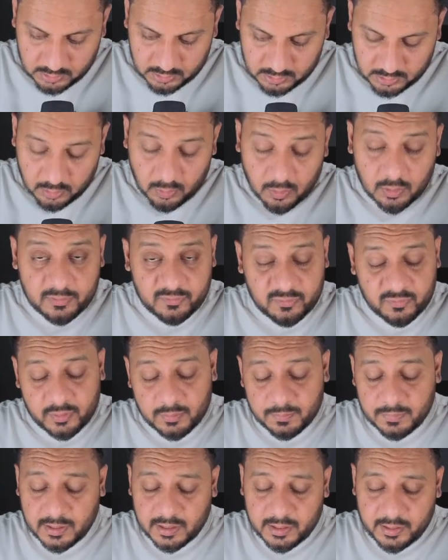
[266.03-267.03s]
Also
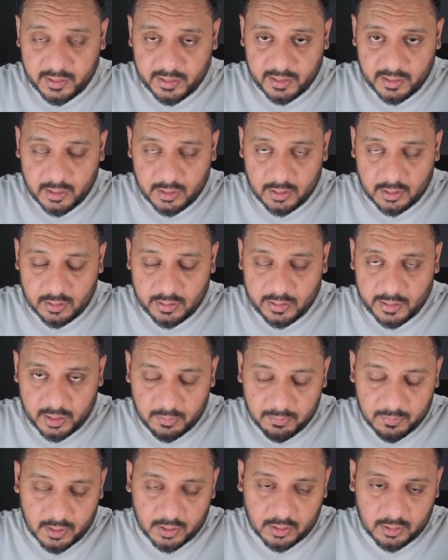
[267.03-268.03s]
in part A, 8
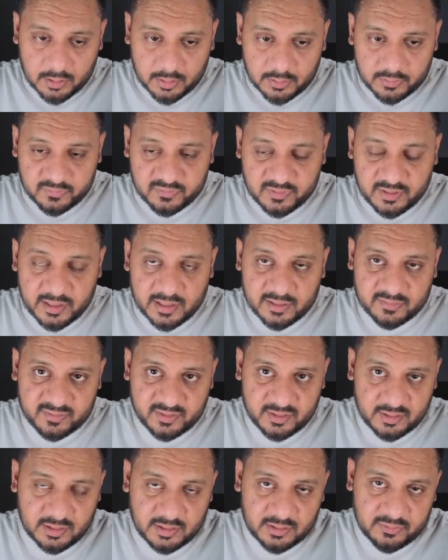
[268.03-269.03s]
markers, the
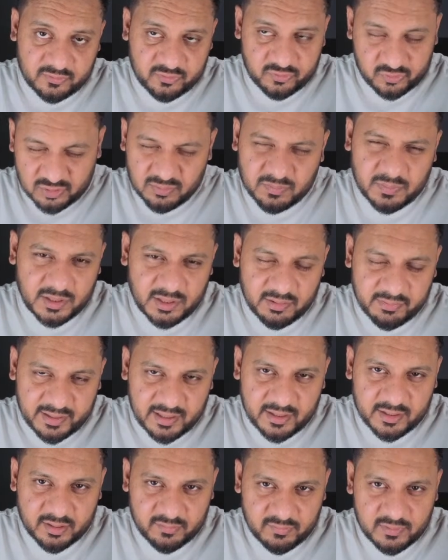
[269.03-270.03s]
essay should be
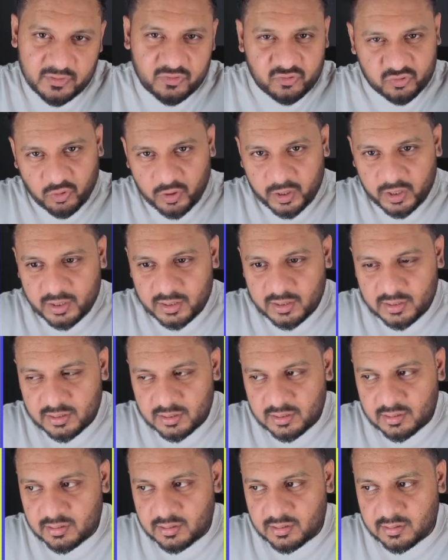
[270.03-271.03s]
relatively short.
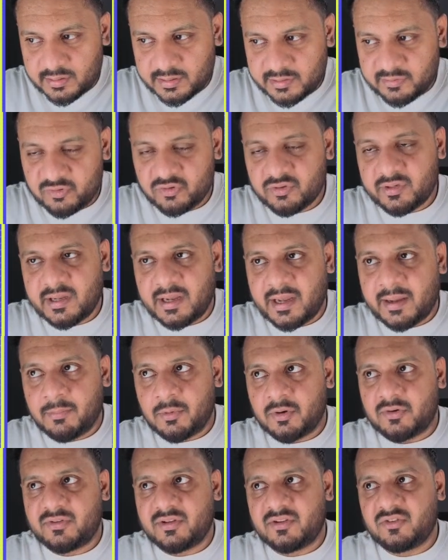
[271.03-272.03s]
I'm
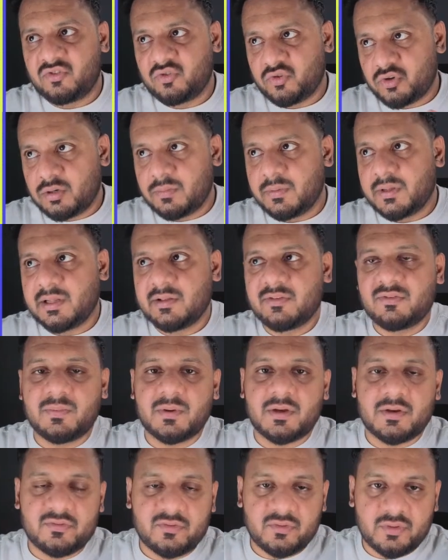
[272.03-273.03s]
not saying should be, it's
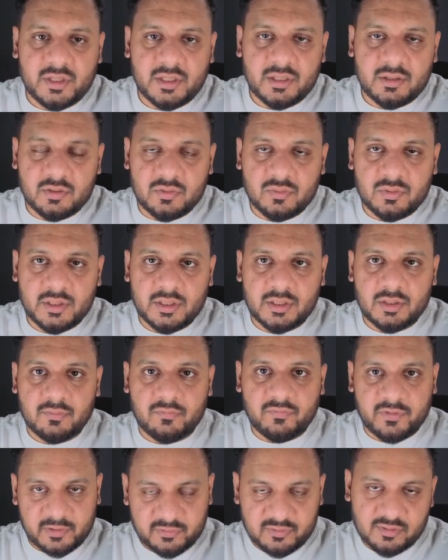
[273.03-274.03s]
because you need to
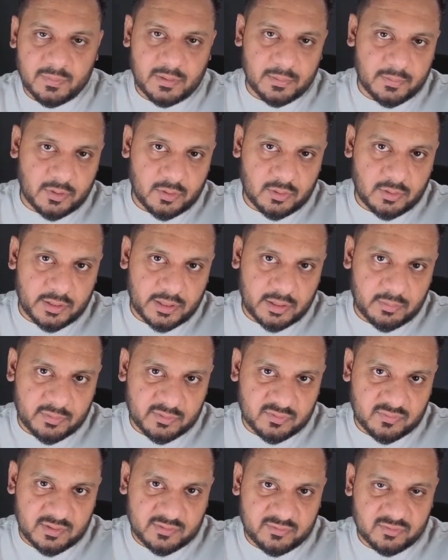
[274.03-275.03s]
finish the paper on time
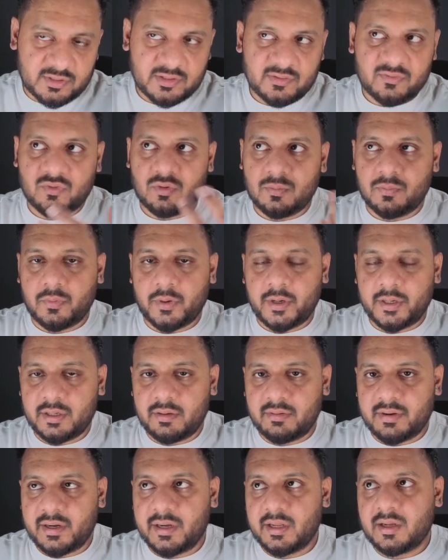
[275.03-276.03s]
as well. So there's no point in
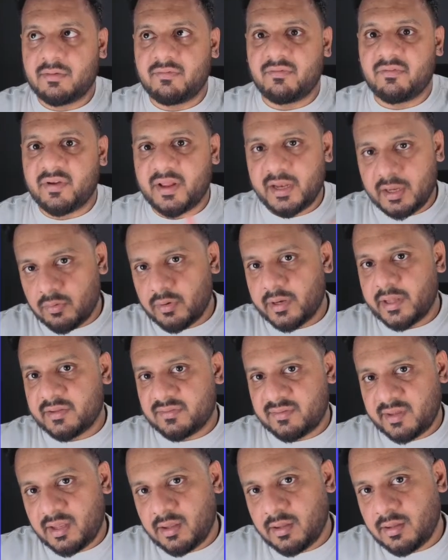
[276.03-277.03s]
writing a very good
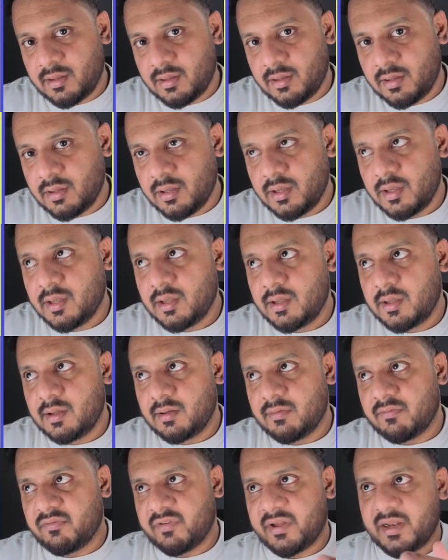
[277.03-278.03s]
essay,
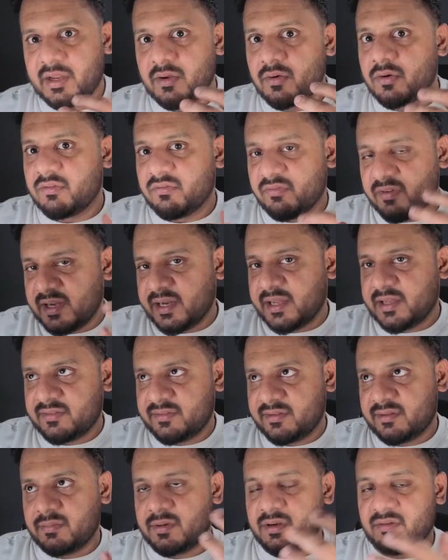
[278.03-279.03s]
very good one
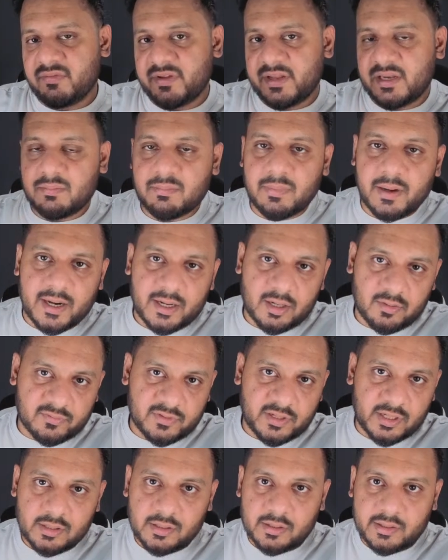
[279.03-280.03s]
essay, but very bad of
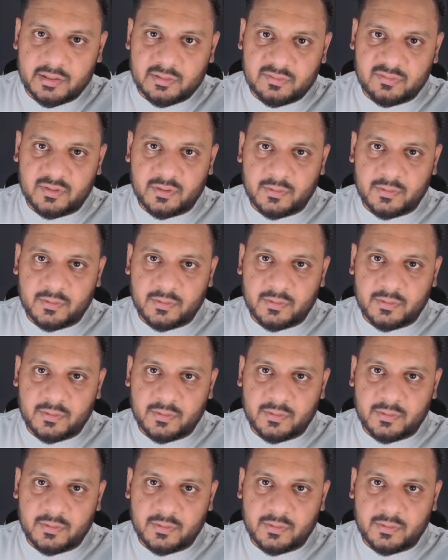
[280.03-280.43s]
the other essay.